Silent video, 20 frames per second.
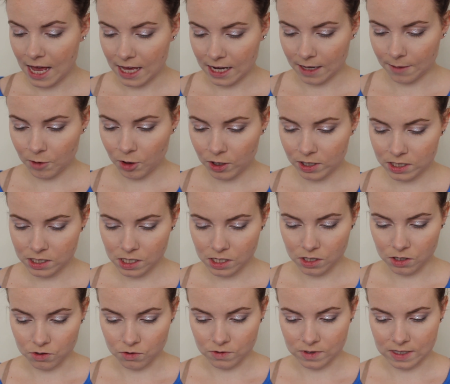And I'm going to
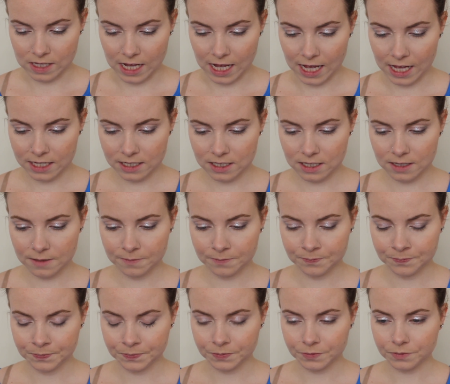use that
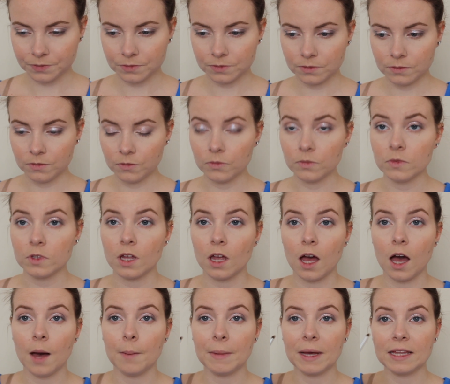
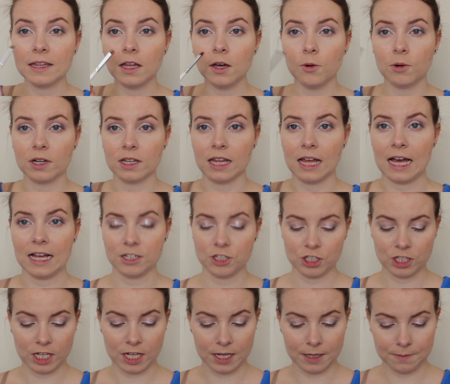on my lower
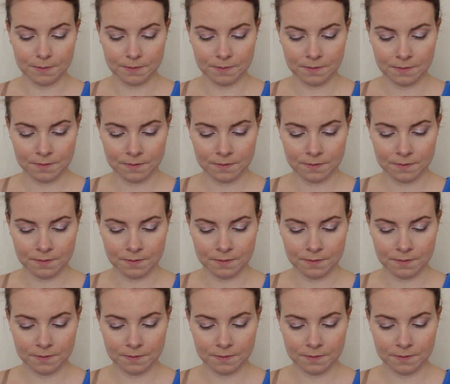lash line.